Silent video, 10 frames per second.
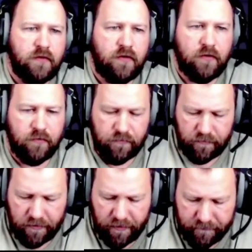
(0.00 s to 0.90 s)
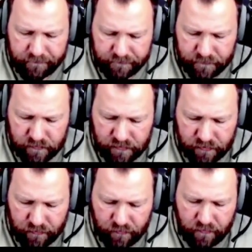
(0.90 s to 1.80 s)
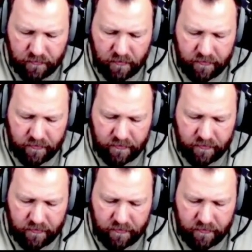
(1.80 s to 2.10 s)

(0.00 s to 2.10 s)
All right so we'll